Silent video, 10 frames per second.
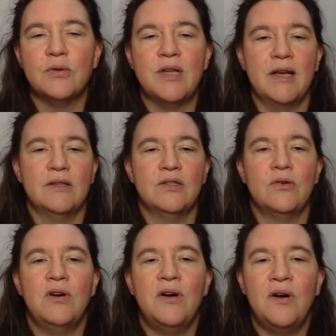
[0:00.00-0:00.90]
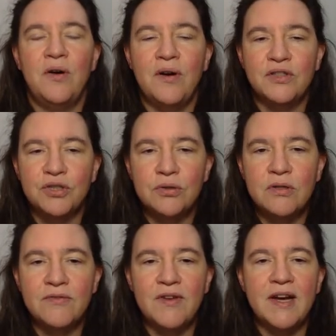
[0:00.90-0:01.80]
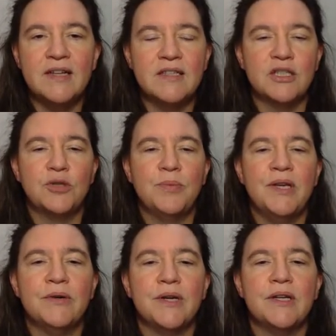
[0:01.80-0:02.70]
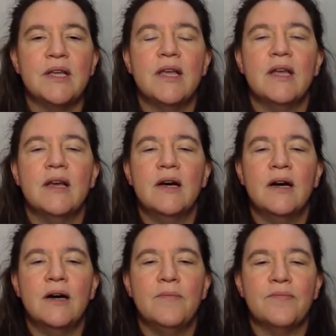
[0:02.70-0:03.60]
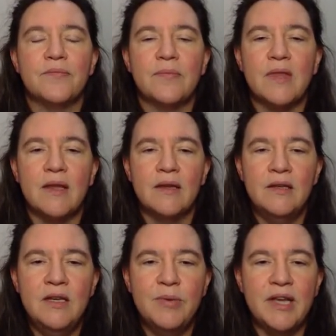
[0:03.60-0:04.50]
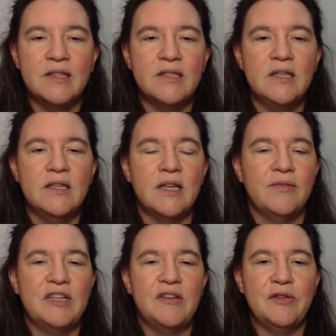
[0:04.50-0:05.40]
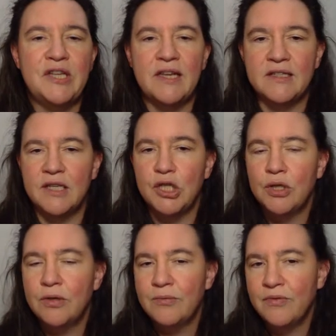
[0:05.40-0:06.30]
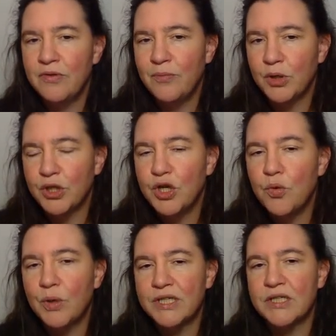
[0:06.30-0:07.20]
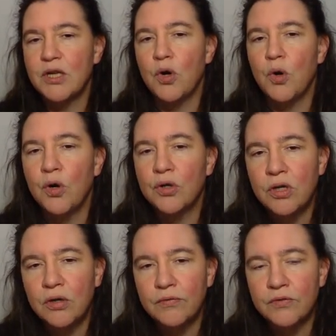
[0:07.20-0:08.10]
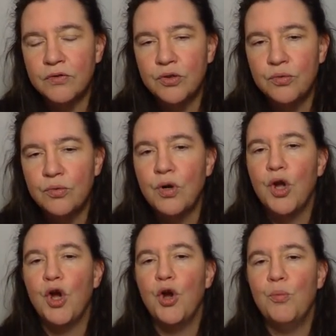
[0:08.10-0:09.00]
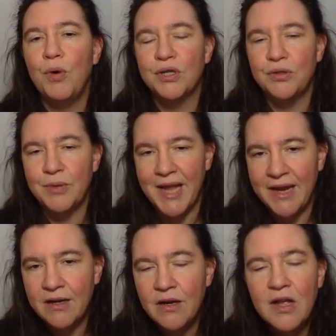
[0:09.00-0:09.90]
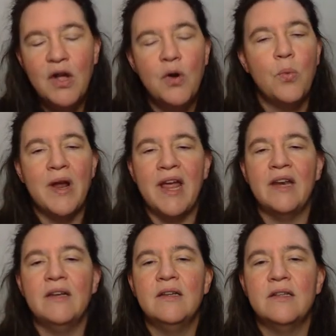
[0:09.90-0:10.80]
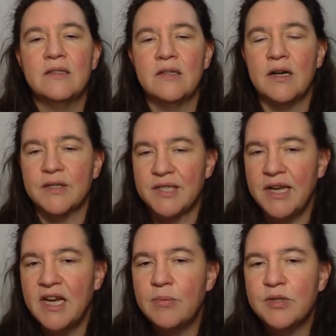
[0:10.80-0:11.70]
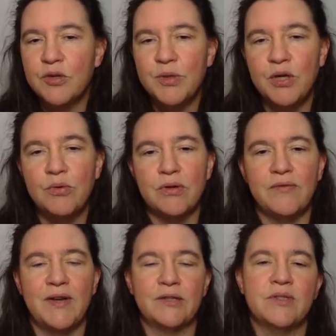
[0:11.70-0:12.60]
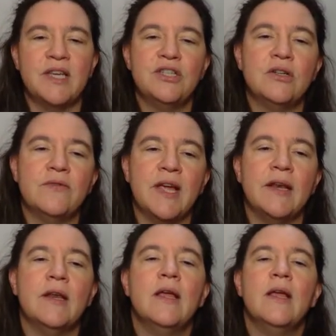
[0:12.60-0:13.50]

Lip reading: yeah, so sure, finding such a period, here we can see that if it takes a, want to know what is the order of 2 modulo n, where n is an RSA number, so we don't have the factorization of n.